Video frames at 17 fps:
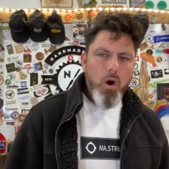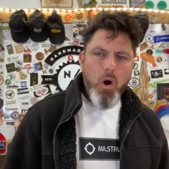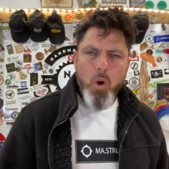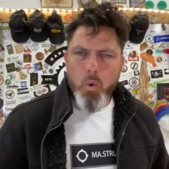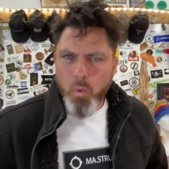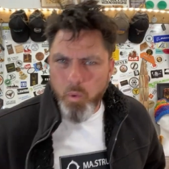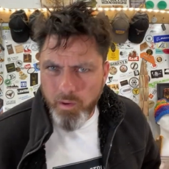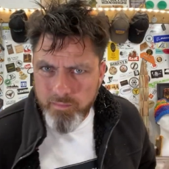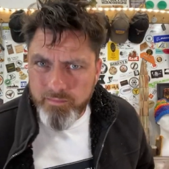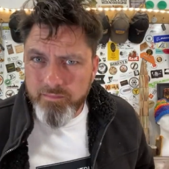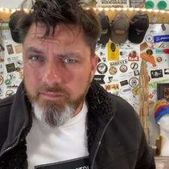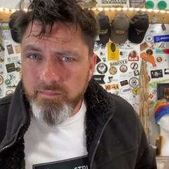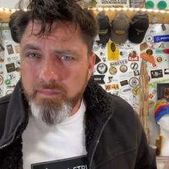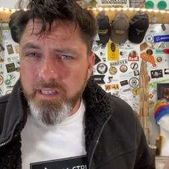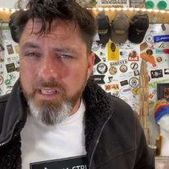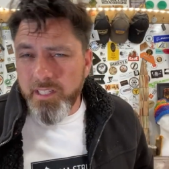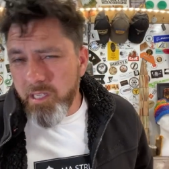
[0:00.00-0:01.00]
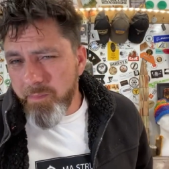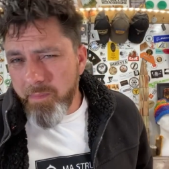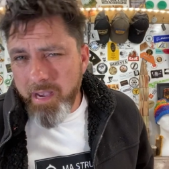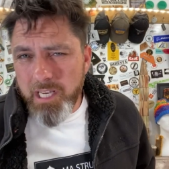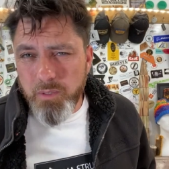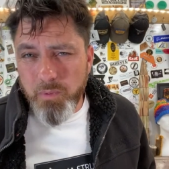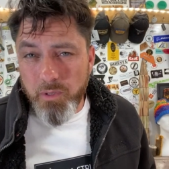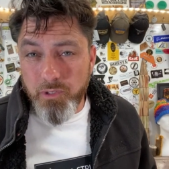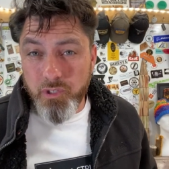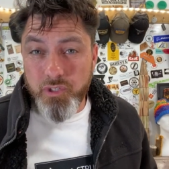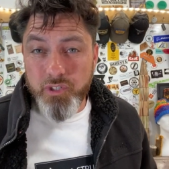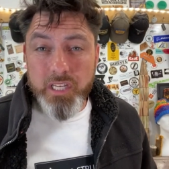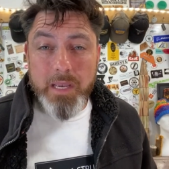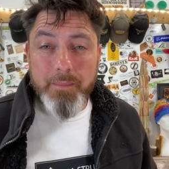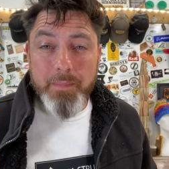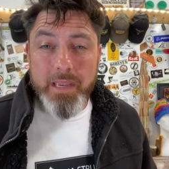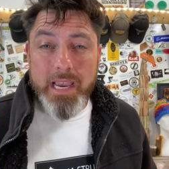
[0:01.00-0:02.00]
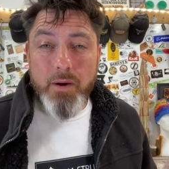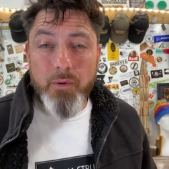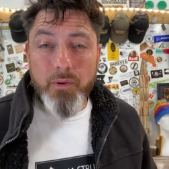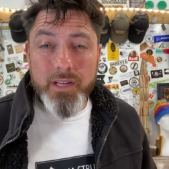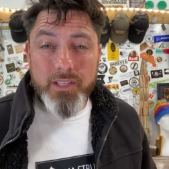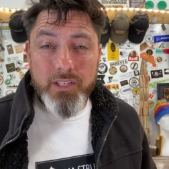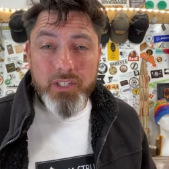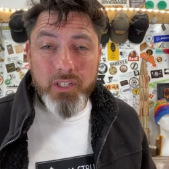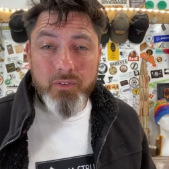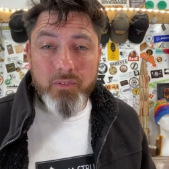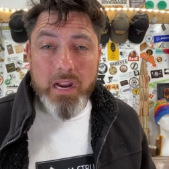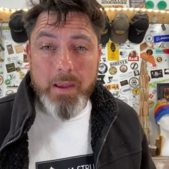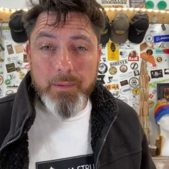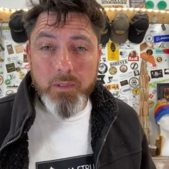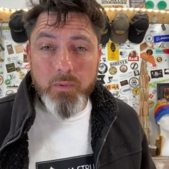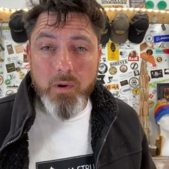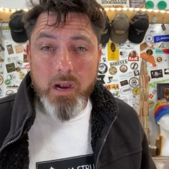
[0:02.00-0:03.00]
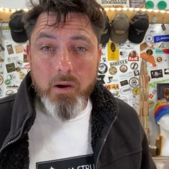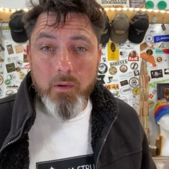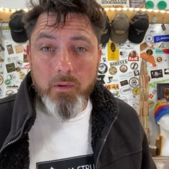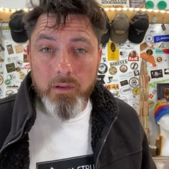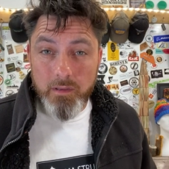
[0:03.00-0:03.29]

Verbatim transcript: Oh, and you may as well just check me out on Instagram as well